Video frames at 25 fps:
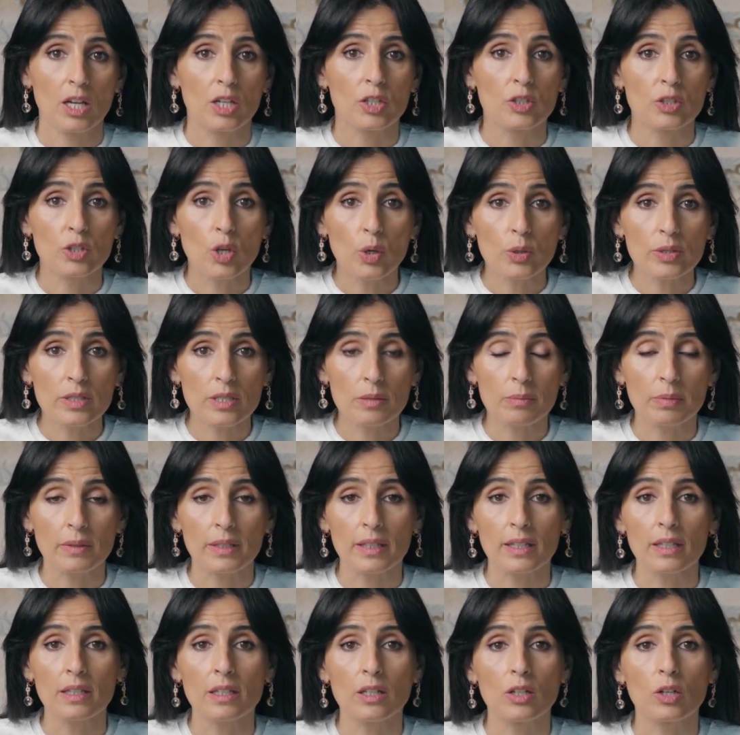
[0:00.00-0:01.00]

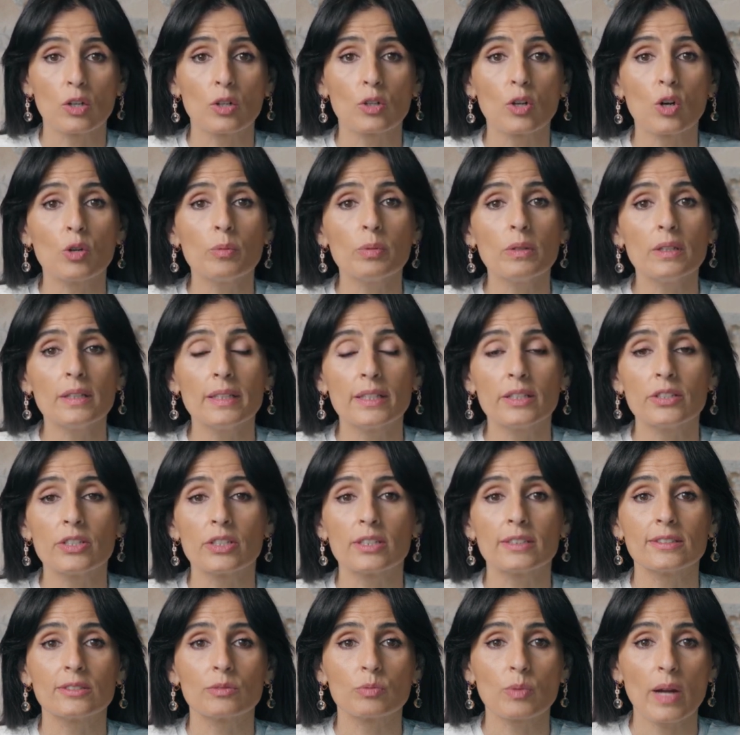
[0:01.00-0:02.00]
Notably, global
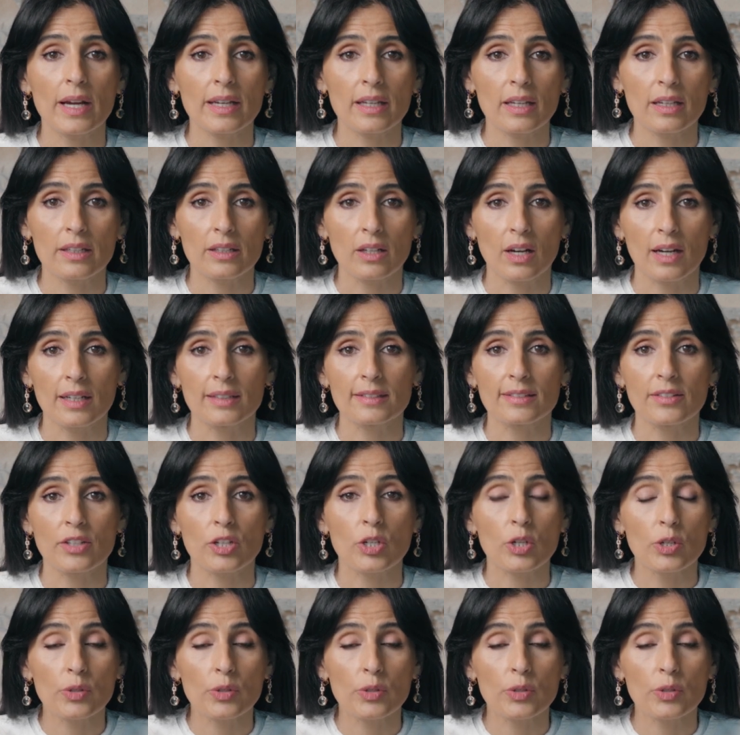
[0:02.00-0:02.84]
leaders recognized the